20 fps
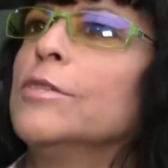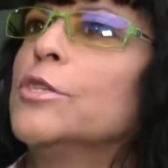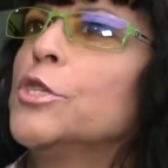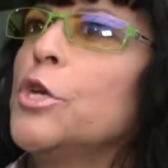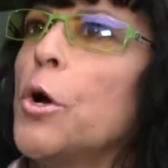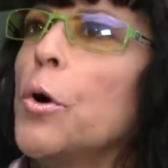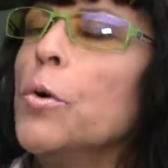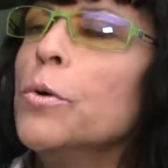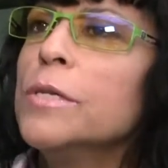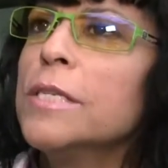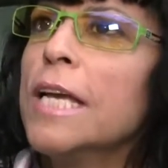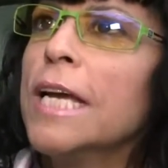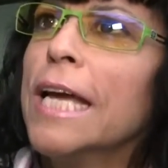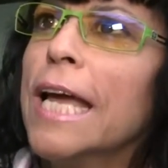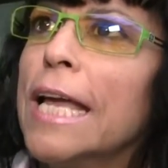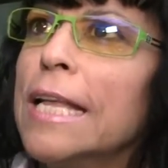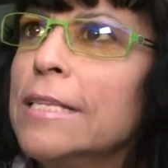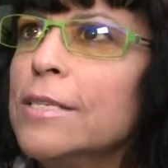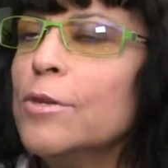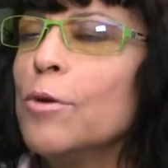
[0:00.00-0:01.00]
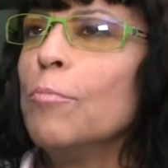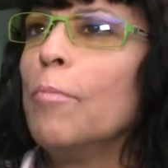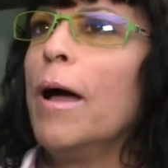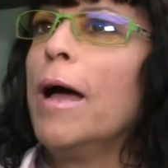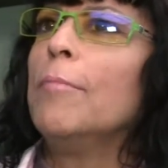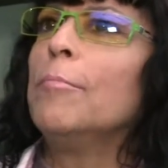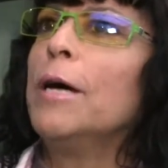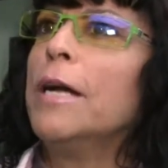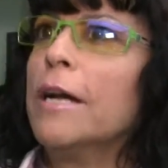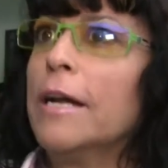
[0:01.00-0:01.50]
jokes against
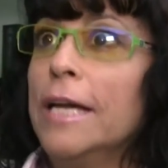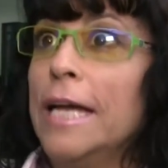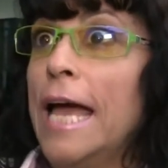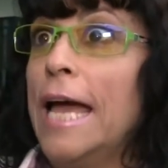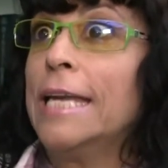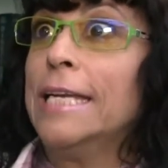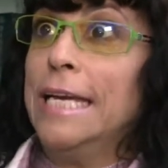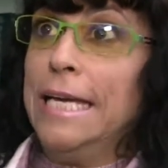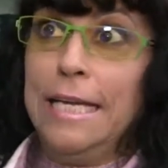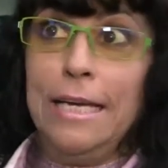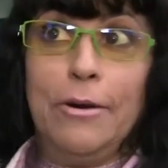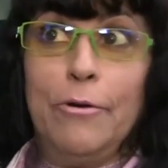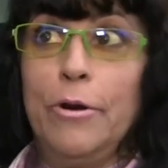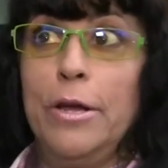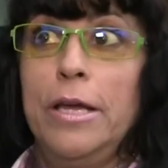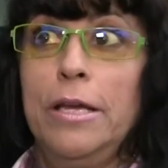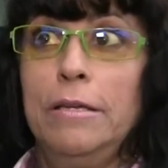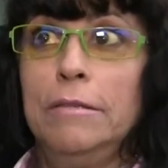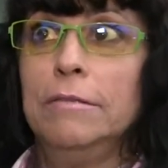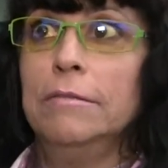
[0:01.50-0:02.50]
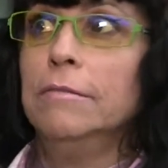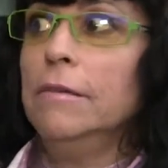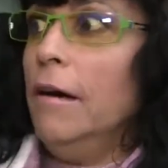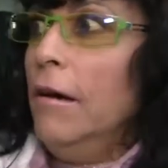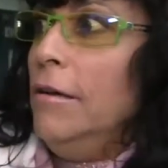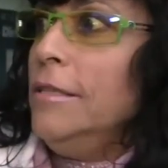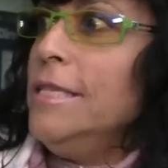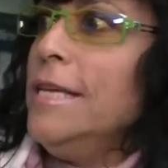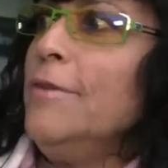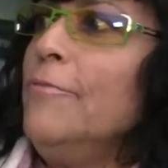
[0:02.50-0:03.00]
Obama and Hillary
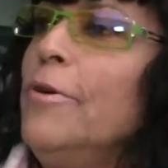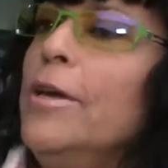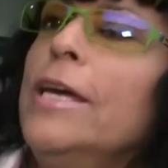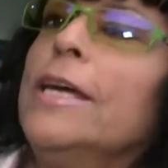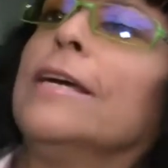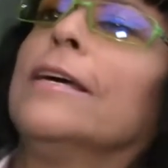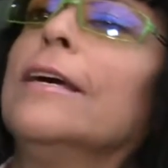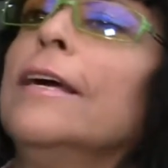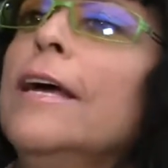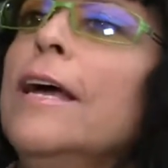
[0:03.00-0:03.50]
on TV,